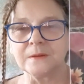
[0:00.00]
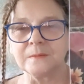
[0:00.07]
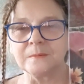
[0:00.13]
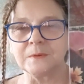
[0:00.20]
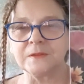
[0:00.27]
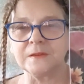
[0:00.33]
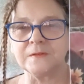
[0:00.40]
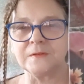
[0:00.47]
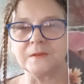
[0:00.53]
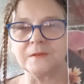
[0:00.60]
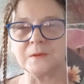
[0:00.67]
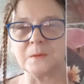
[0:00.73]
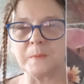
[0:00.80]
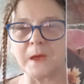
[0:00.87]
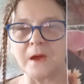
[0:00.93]
But this
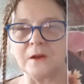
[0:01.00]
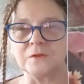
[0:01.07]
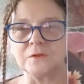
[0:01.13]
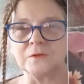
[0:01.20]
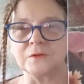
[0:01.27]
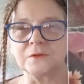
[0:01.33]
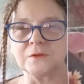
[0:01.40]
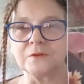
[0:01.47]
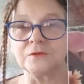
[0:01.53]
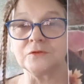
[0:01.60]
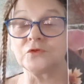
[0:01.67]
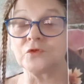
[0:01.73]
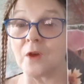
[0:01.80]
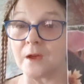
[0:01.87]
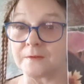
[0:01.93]
is about
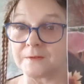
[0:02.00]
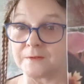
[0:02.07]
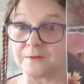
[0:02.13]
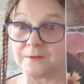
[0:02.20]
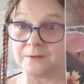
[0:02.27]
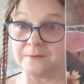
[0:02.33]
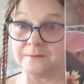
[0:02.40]
trust.